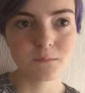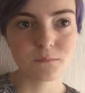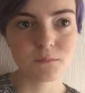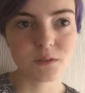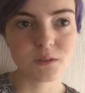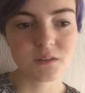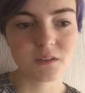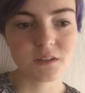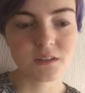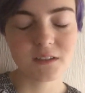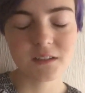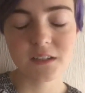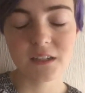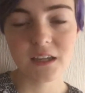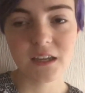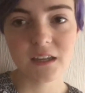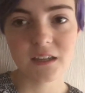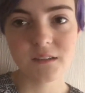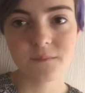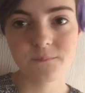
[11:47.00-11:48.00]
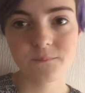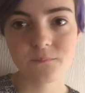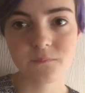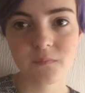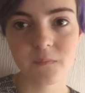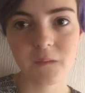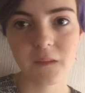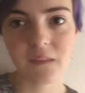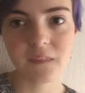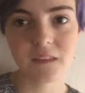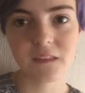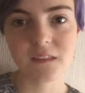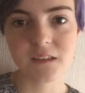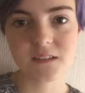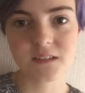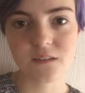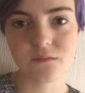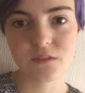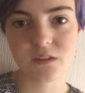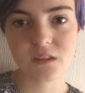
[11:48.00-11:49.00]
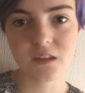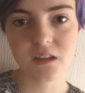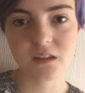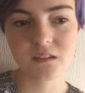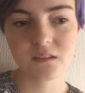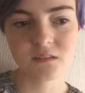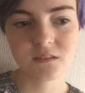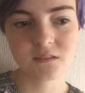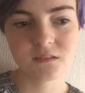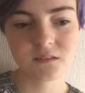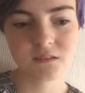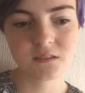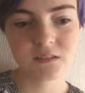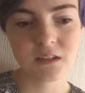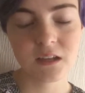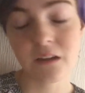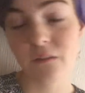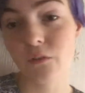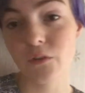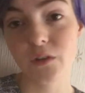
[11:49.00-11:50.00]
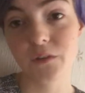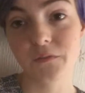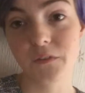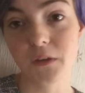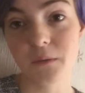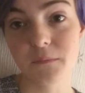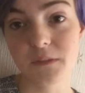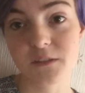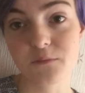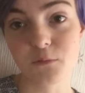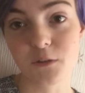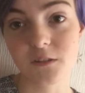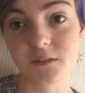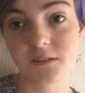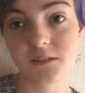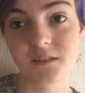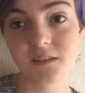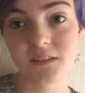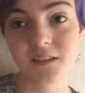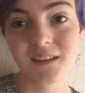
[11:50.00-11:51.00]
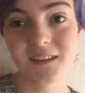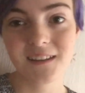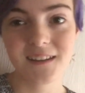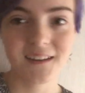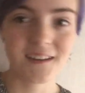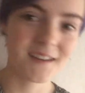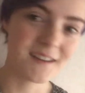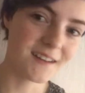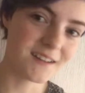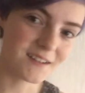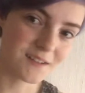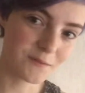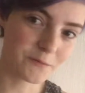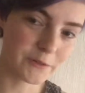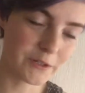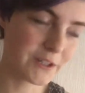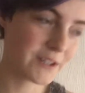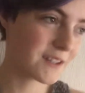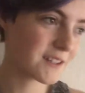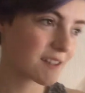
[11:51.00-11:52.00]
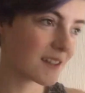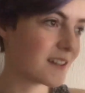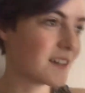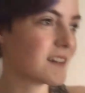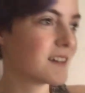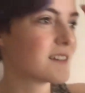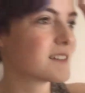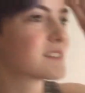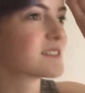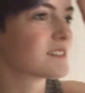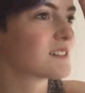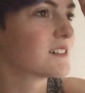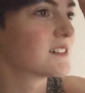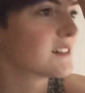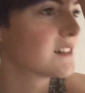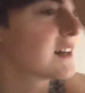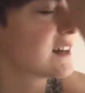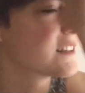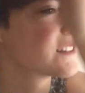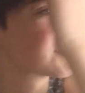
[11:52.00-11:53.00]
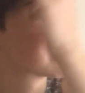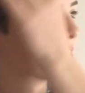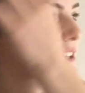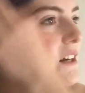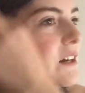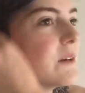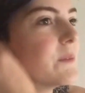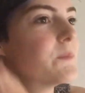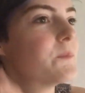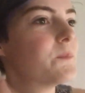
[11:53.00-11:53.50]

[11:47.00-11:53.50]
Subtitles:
But yeah, I think that's everything. I've already filmed this once and it didn't work, so I don't know.